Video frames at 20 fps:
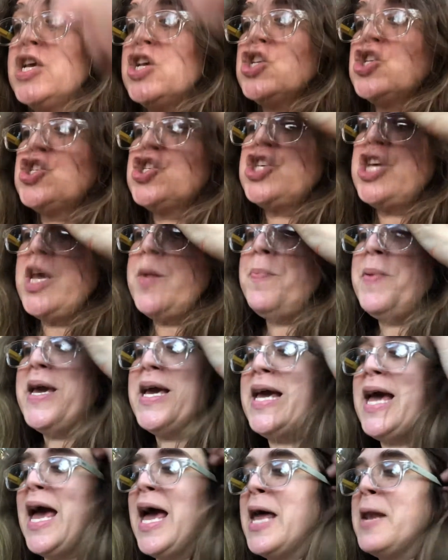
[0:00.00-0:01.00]
She
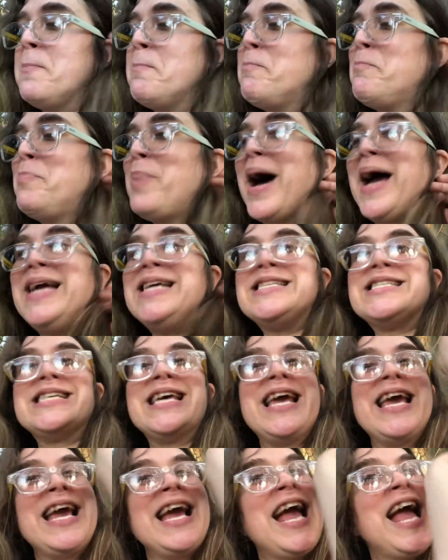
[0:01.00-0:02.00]
began
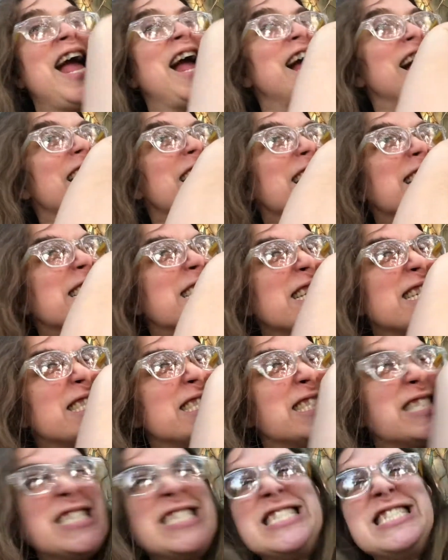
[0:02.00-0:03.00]
biting
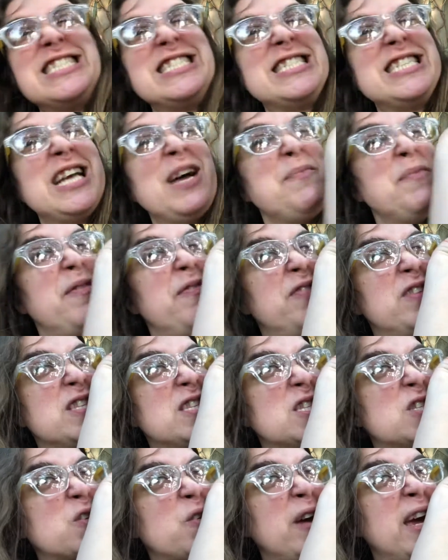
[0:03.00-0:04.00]
some of the
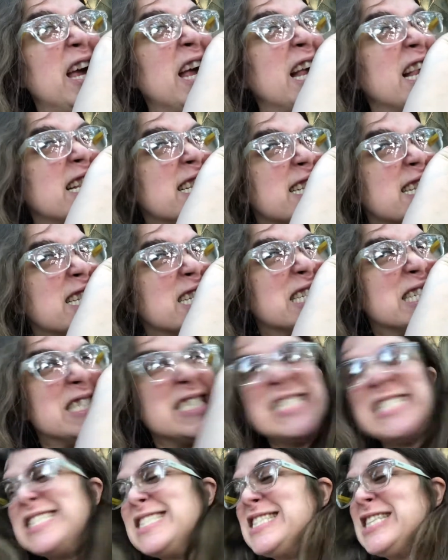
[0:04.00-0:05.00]
strings
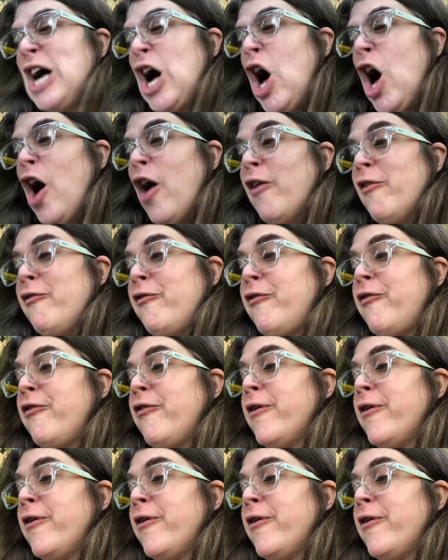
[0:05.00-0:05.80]
off,